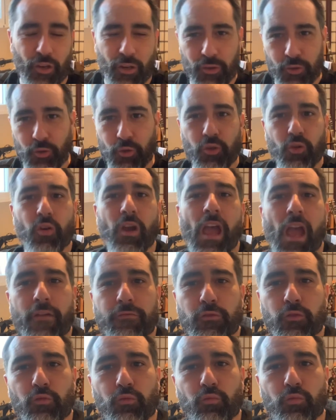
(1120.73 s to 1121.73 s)
Do you have
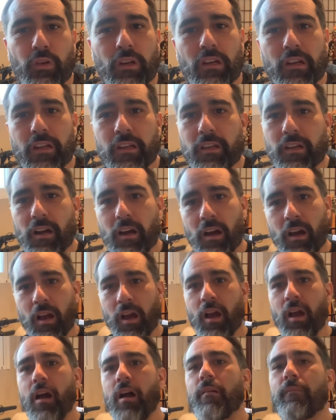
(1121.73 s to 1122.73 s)
to really
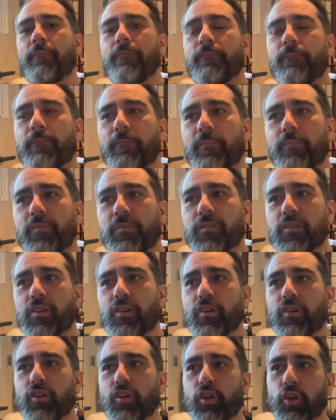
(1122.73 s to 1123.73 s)

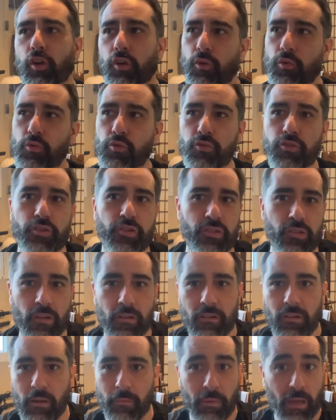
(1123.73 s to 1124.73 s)
lose?
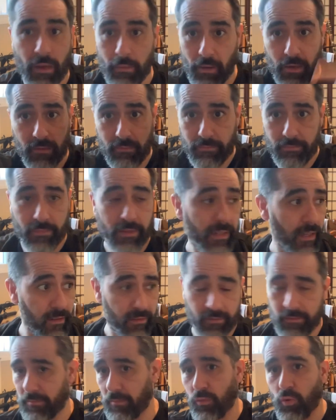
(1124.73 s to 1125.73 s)
I mean, again,
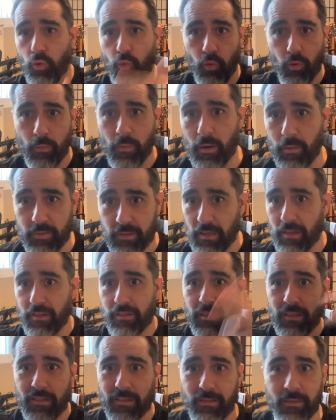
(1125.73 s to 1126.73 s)
no warm up is
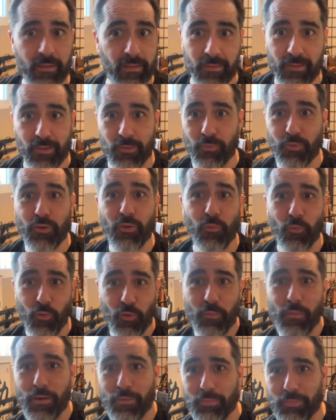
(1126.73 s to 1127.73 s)
nothing. We don't
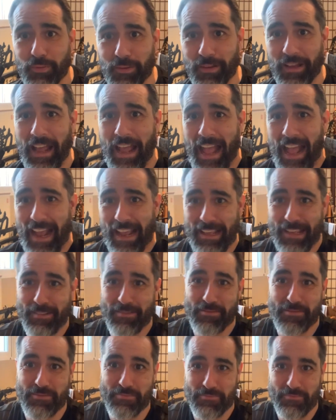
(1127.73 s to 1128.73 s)
warm up.
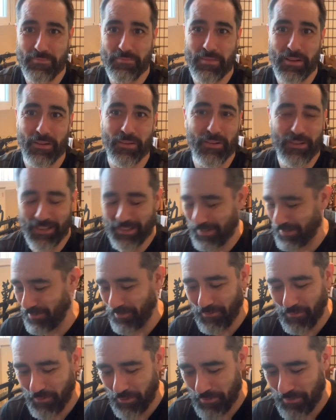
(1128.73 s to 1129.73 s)
Melo, you
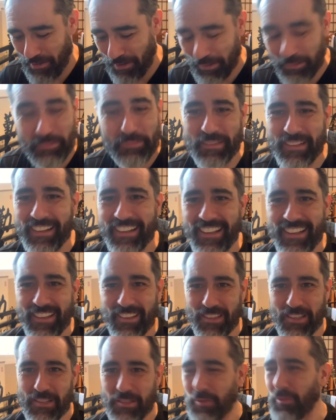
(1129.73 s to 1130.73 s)
don't warm up.
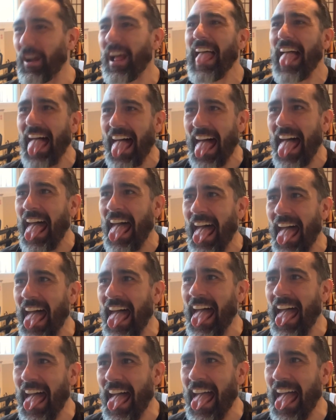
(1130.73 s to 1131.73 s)
You just do.
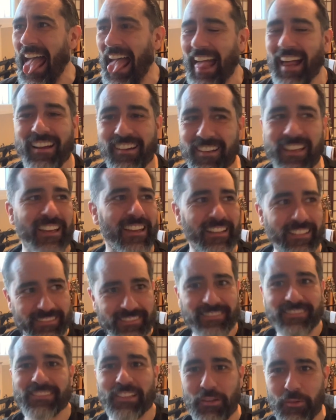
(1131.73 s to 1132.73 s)
Okay,
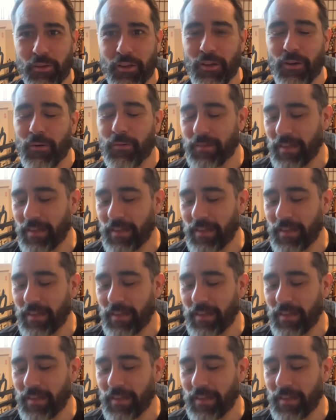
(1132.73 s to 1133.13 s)
here we go.